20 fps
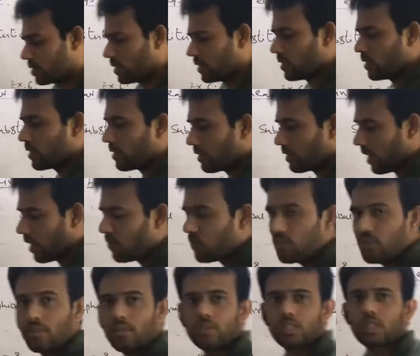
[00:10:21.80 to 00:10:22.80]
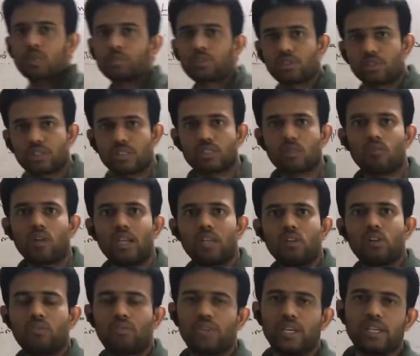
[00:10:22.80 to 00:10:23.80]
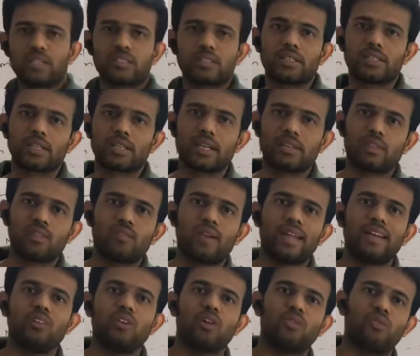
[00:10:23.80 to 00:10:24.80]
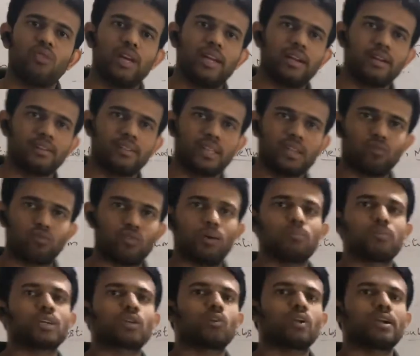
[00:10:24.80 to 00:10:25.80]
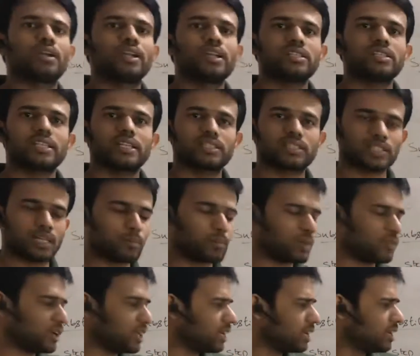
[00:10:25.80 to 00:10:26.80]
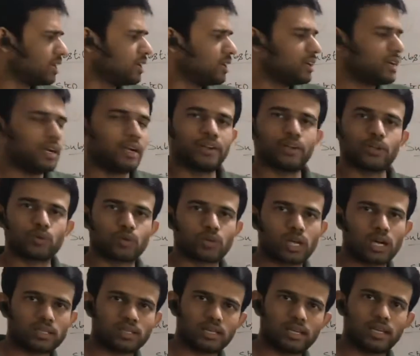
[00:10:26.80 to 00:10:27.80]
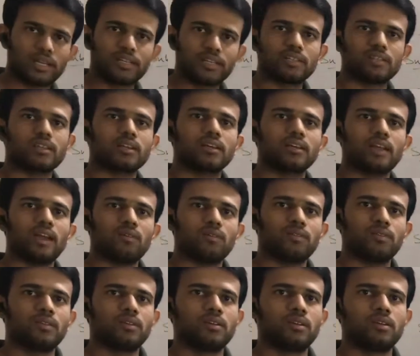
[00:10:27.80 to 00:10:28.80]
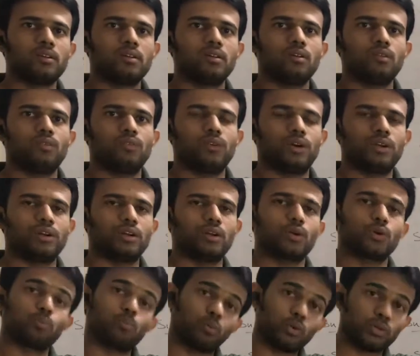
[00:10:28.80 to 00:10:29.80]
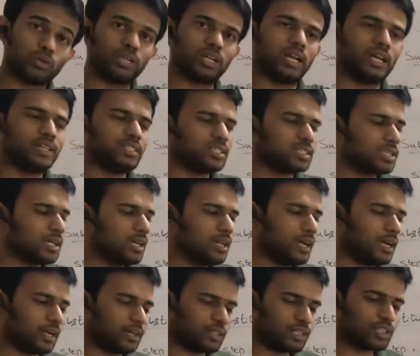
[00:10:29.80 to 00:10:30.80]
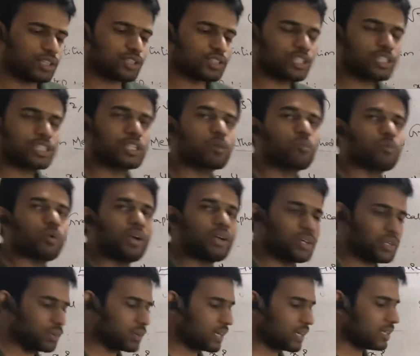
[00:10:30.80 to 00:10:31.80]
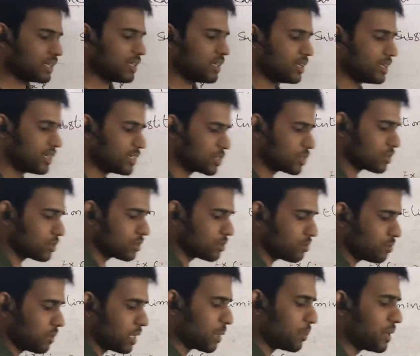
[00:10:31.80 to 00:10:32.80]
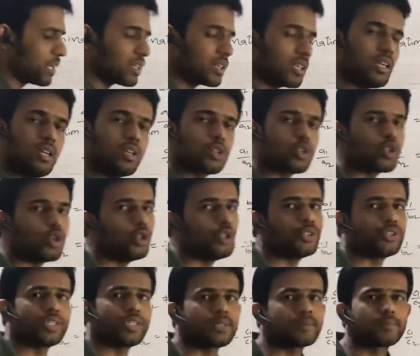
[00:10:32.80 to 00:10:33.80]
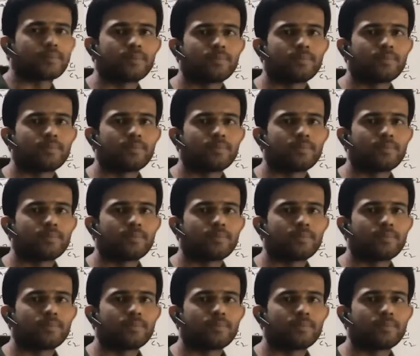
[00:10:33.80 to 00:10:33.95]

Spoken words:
the graph, substituting the value of x and get the value of y, and then form the coordinates x comma y, and you draw the line in the graph for both the lines, and the intersecting point you get is becoming the solution.